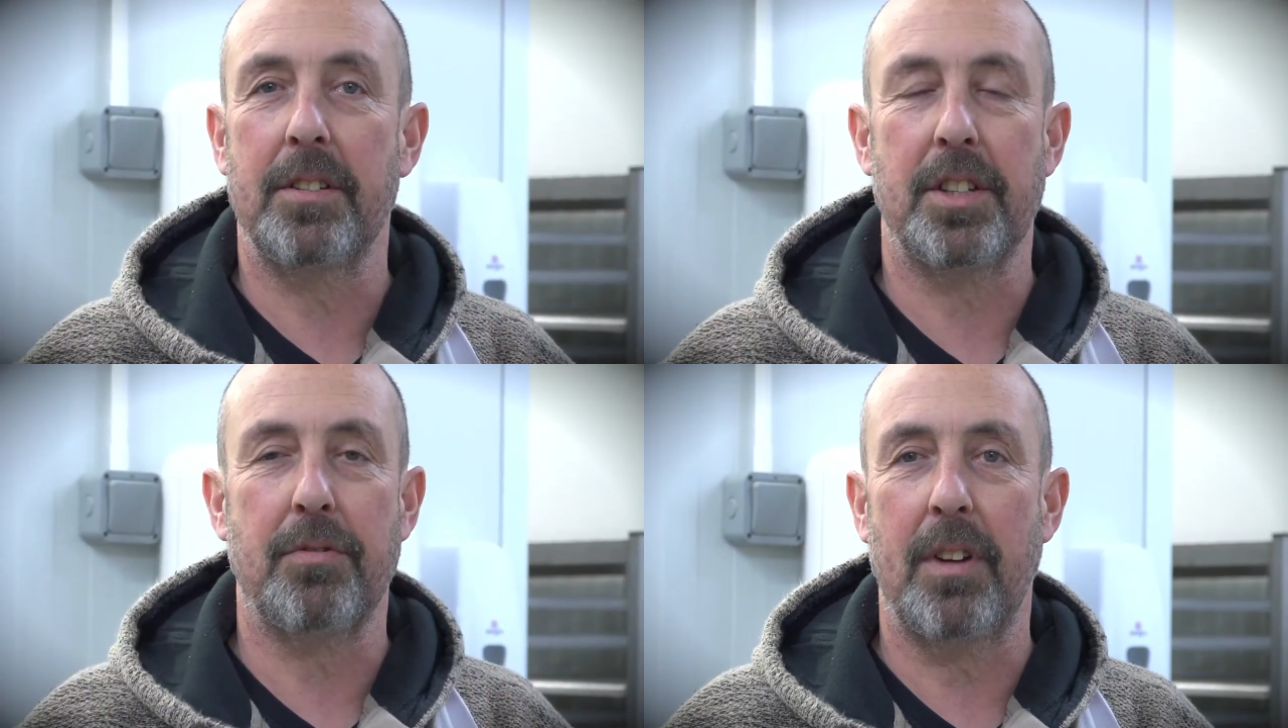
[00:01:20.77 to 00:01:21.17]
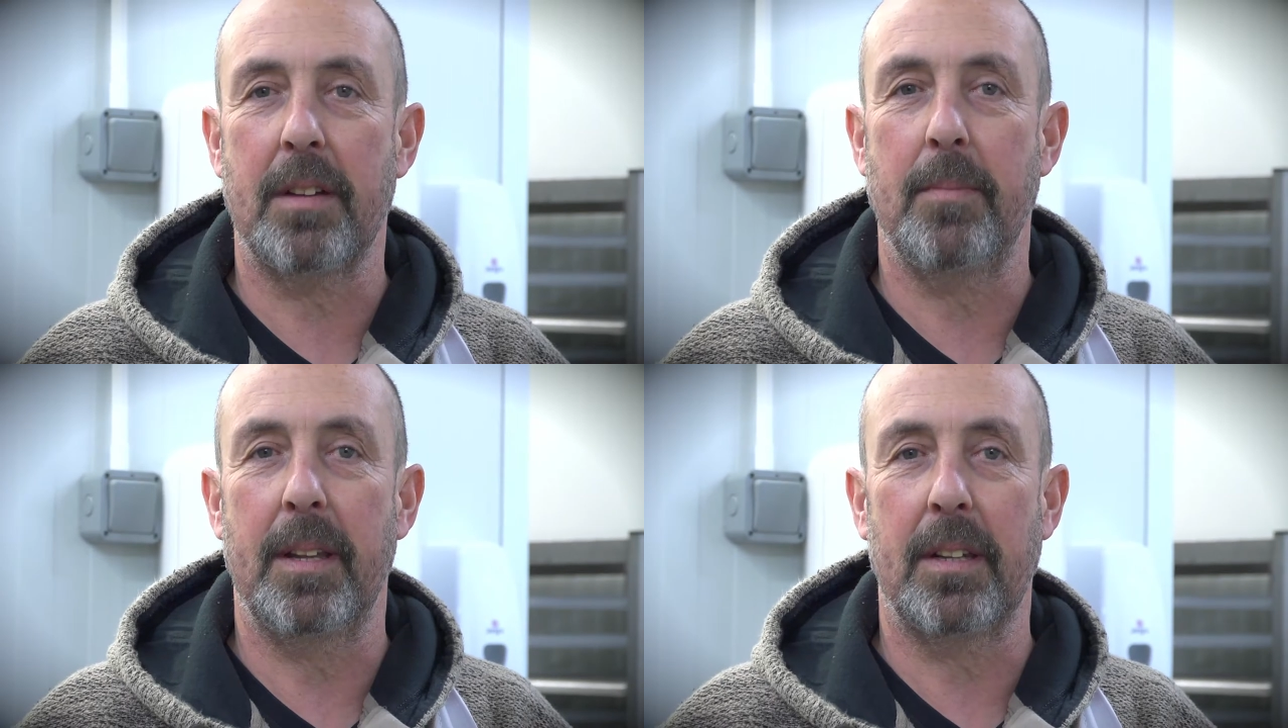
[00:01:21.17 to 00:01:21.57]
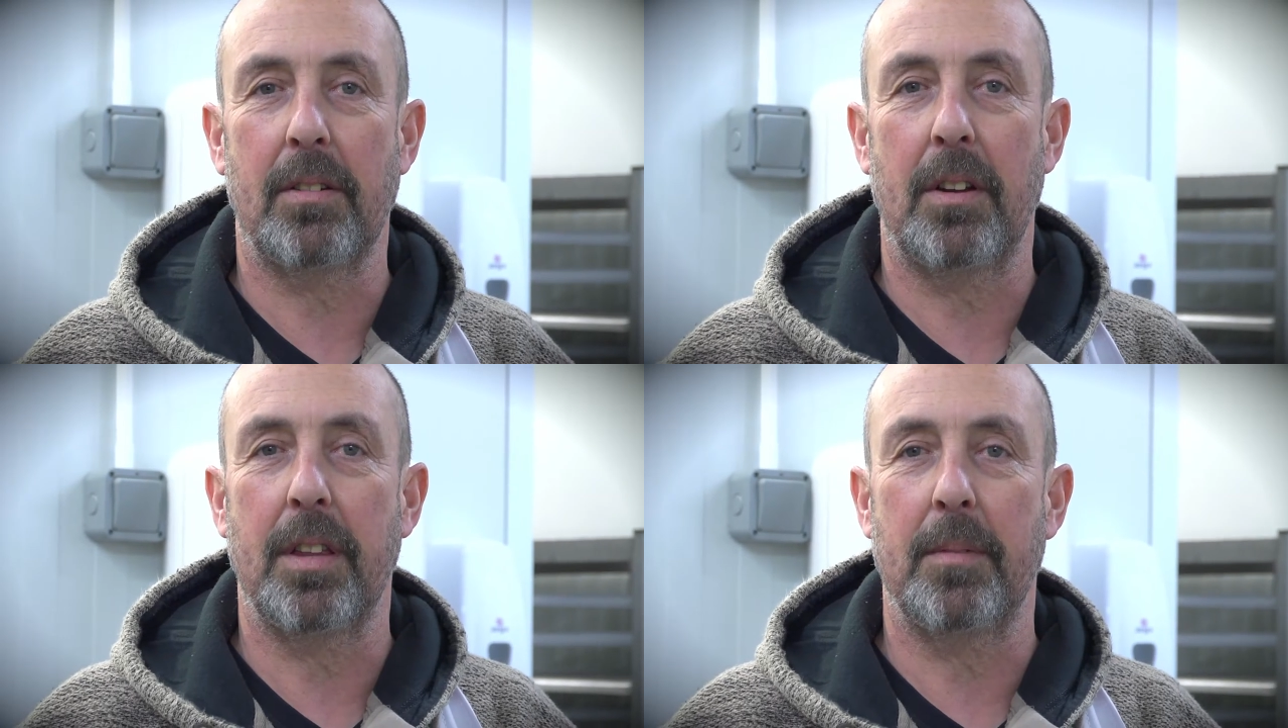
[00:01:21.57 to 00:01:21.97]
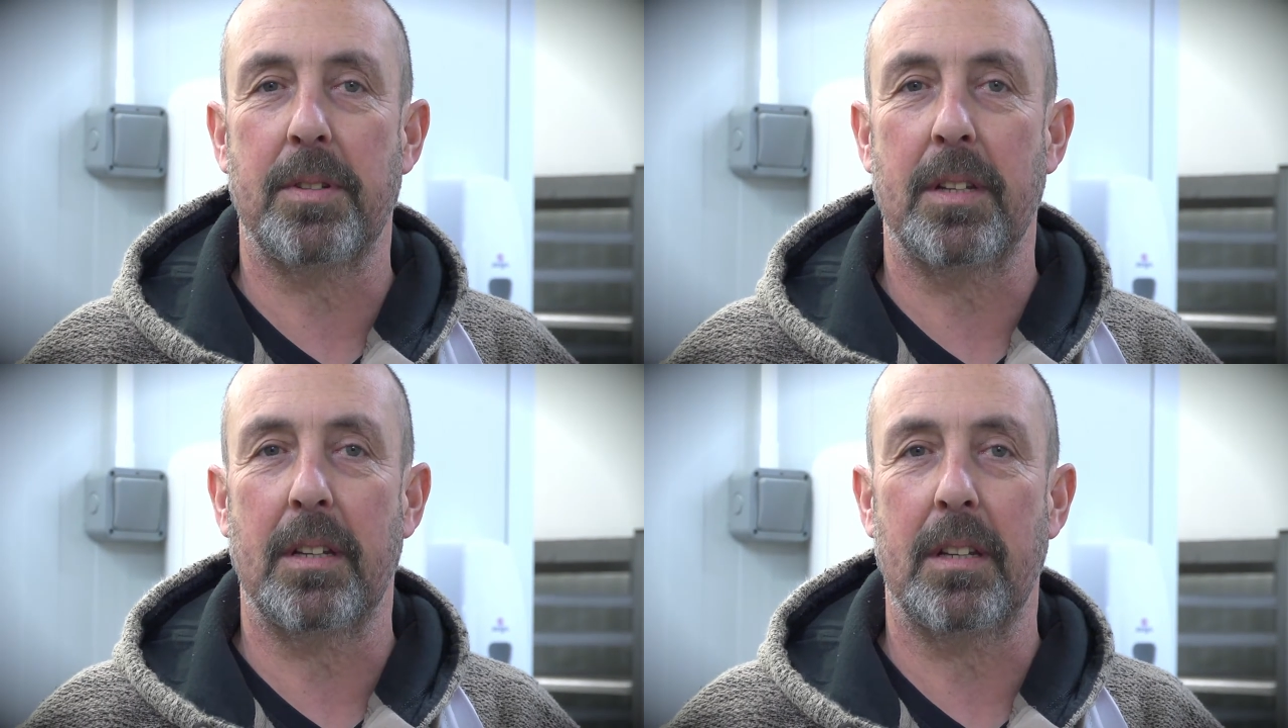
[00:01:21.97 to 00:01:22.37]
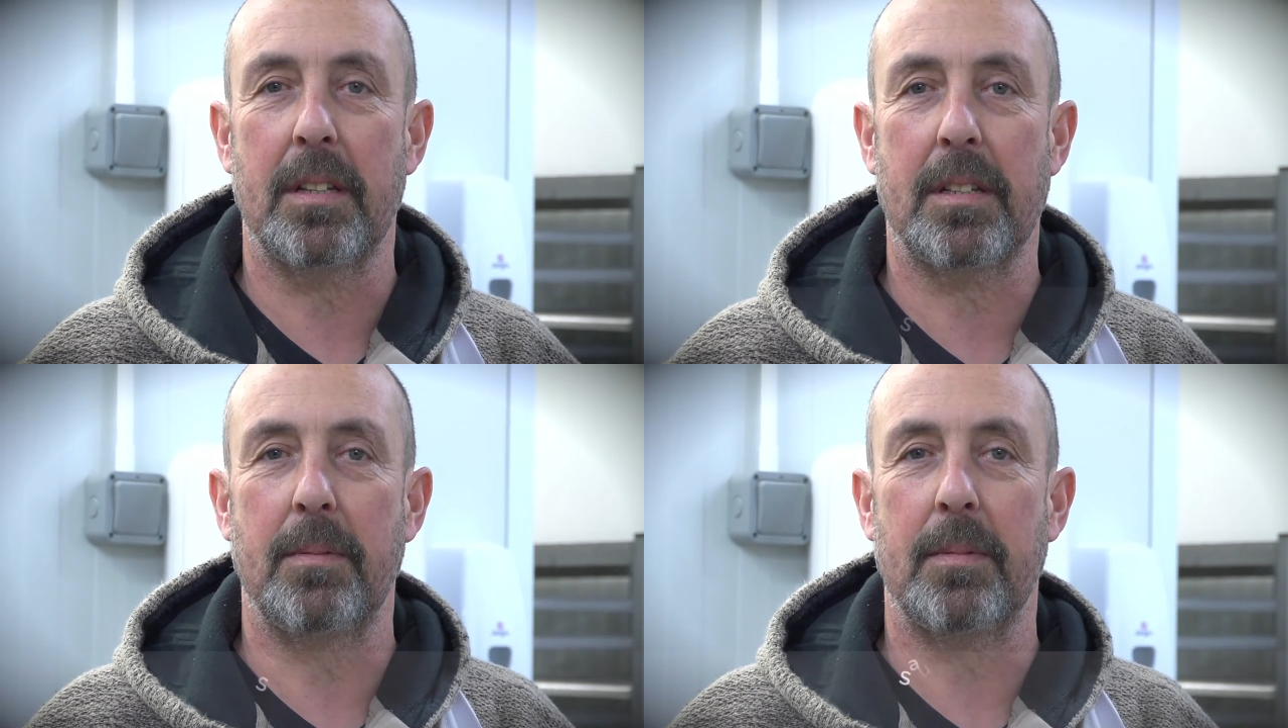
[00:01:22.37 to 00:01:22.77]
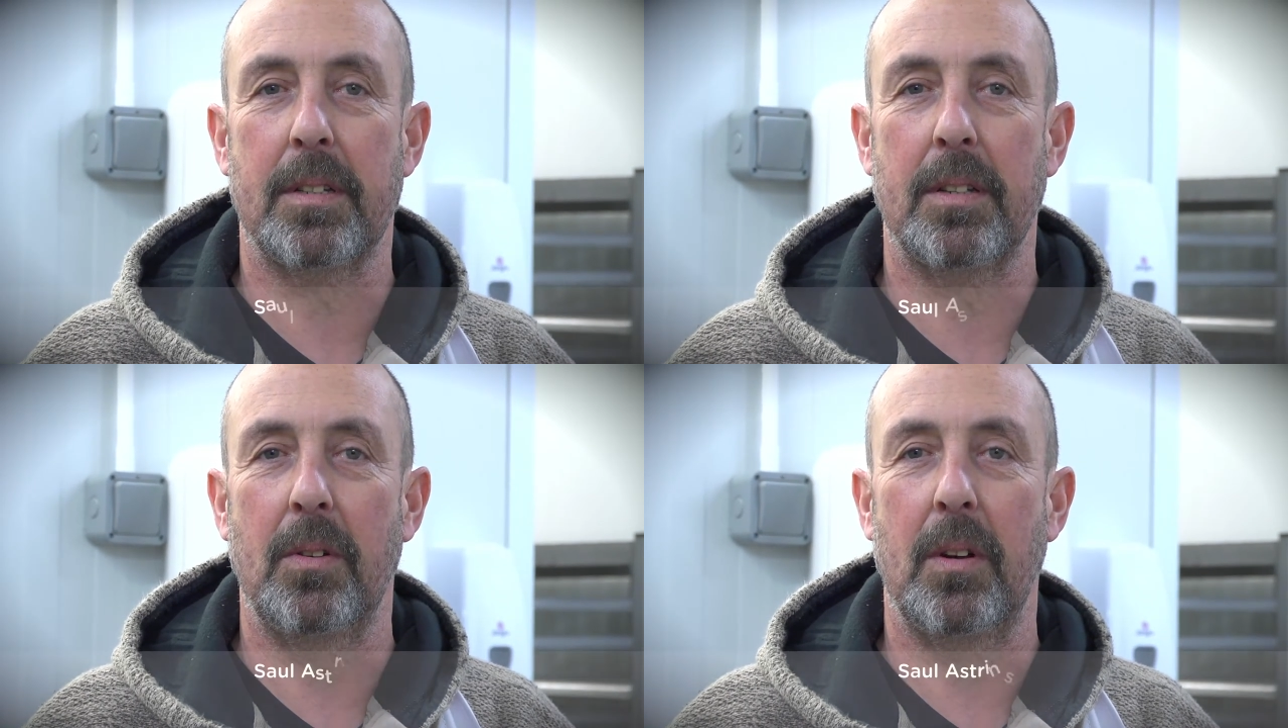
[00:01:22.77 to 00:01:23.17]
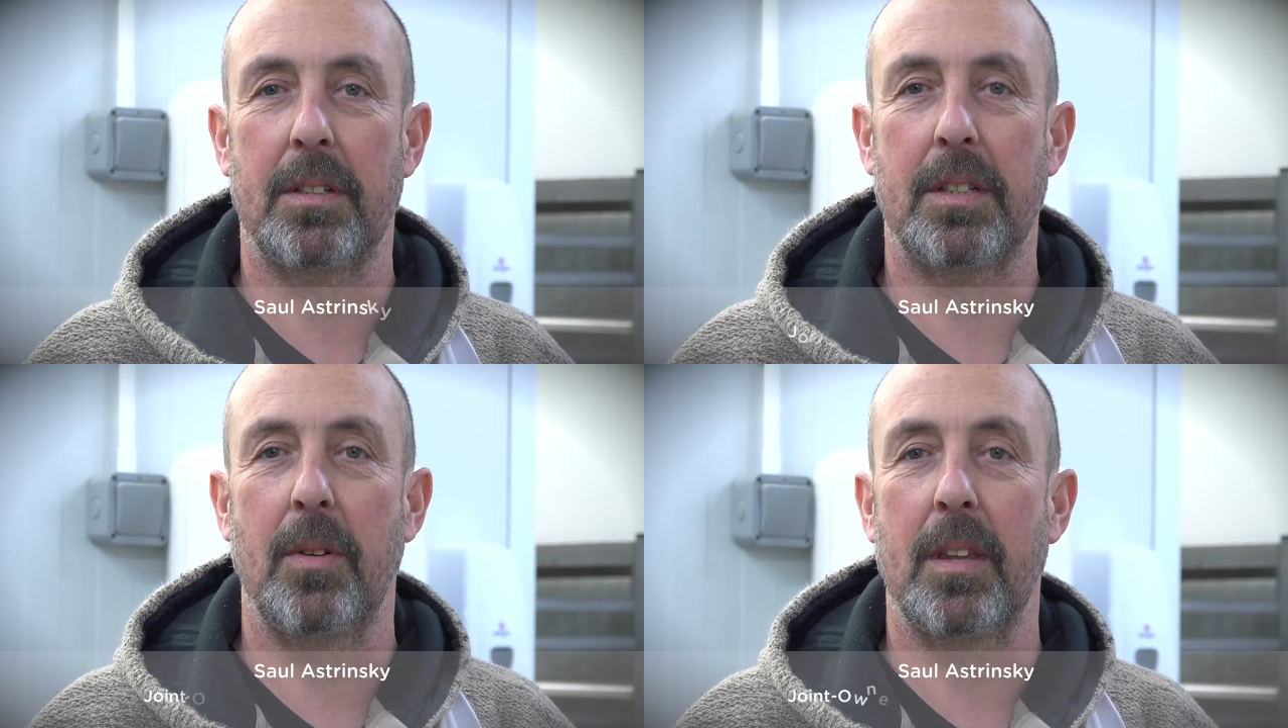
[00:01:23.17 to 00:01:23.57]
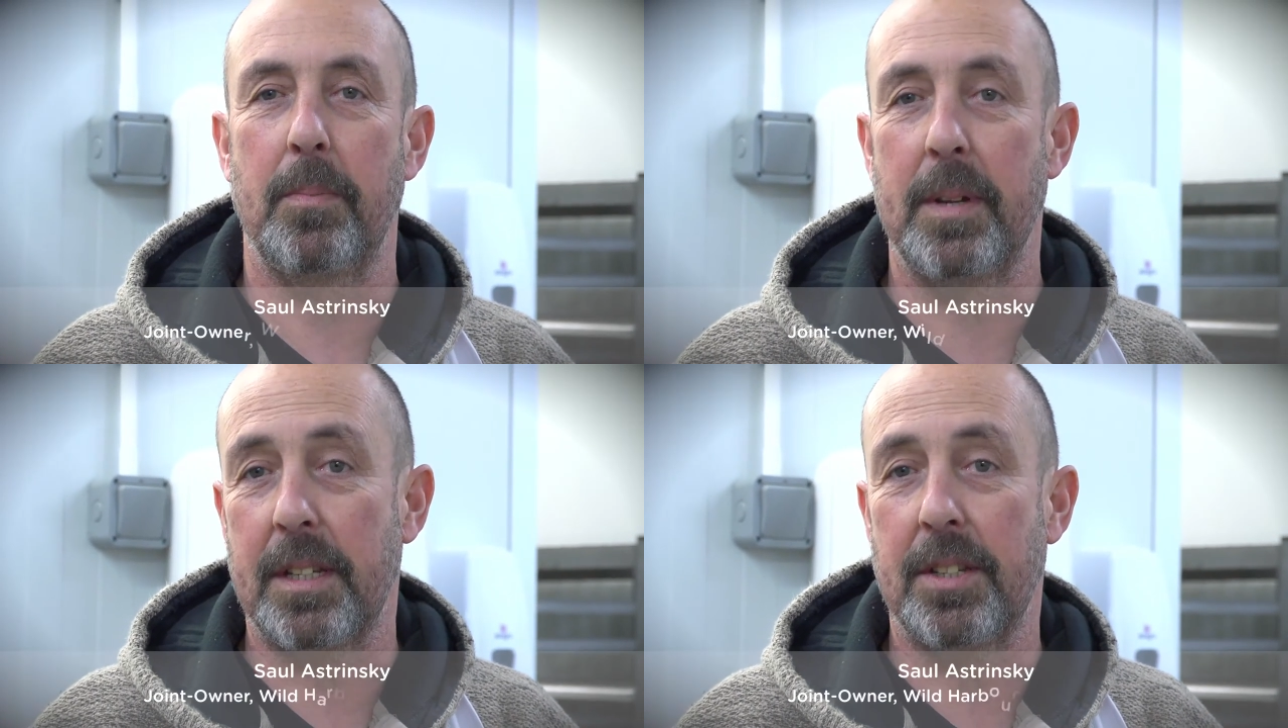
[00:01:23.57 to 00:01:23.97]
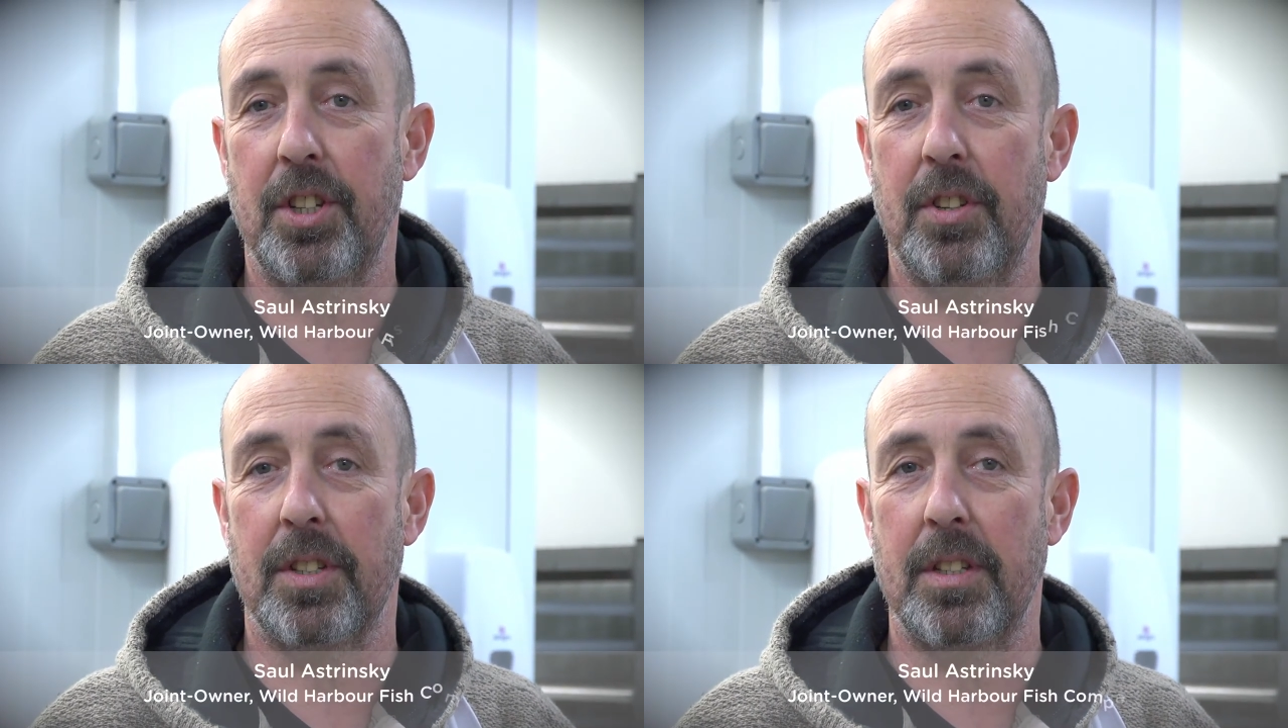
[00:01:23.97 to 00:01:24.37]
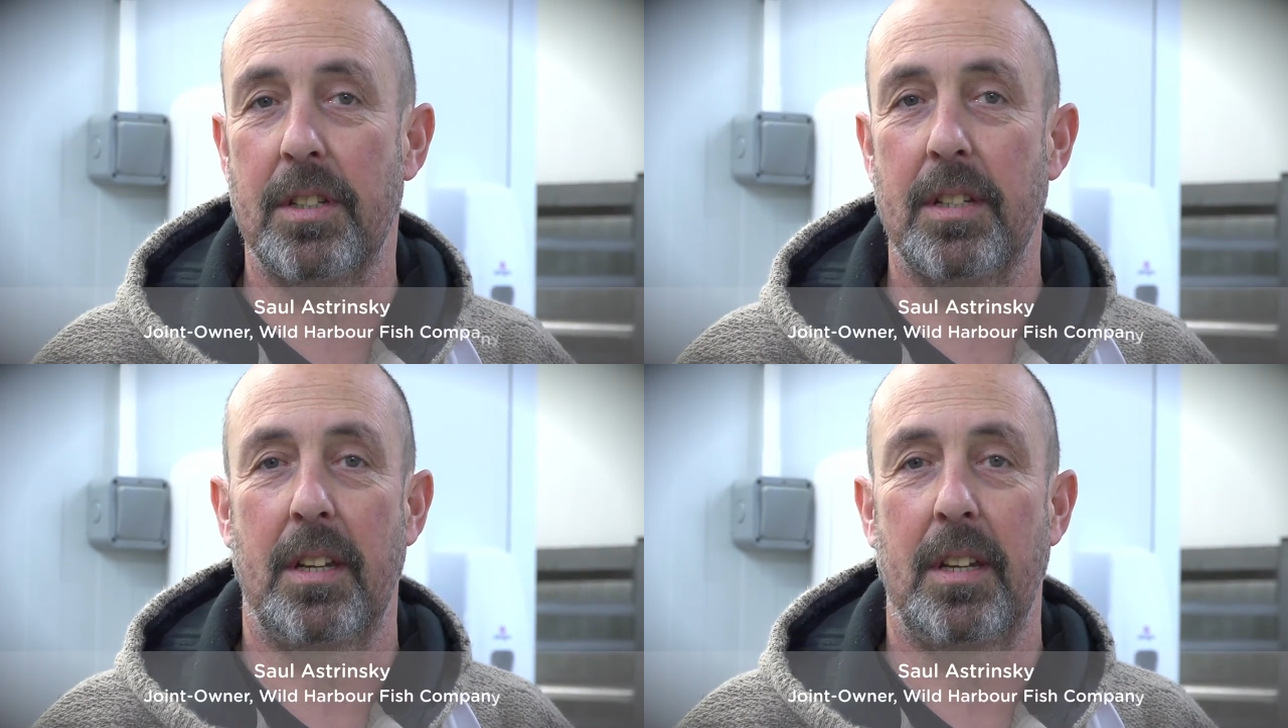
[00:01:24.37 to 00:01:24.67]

I just recommend the Growth Hub to other business users.